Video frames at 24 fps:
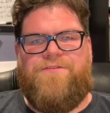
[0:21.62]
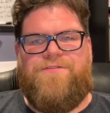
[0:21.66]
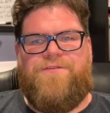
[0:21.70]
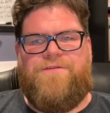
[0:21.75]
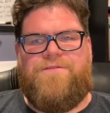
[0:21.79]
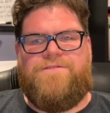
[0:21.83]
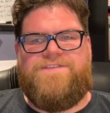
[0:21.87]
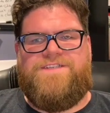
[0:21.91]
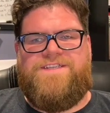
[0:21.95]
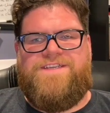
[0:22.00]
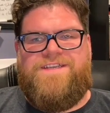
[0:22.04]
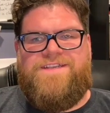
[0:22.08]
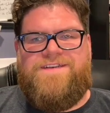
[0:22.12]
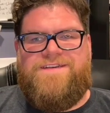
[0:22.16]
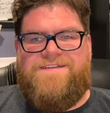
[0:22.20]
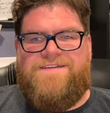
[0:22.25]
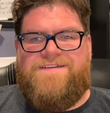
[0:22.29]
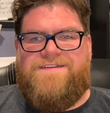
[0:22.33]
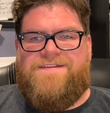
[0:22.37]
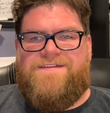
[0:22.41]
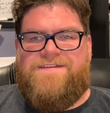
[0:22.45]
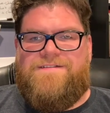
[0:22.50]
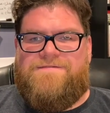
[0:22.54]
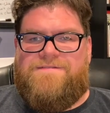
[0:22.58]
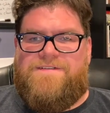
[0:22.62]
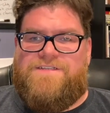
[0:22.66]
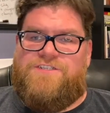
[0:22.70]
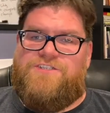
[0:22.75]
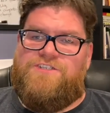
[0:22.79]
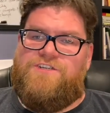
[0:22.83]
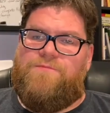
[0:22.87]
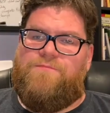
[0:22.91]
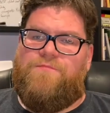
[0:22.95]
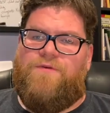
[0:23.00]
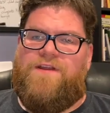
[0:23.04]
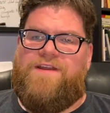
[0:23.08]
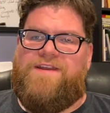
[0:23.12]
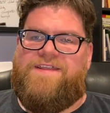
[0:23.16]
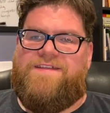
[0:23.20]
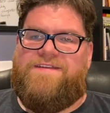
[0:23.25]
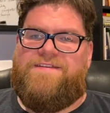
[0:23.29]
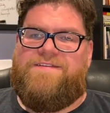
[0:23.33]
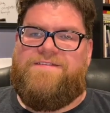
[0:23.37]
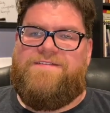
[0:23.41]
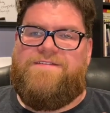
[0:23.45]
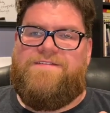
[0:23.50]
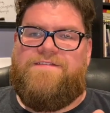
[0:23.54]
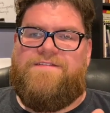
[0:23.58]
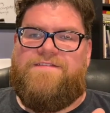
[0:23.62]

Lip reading: 13. Let's jump right in.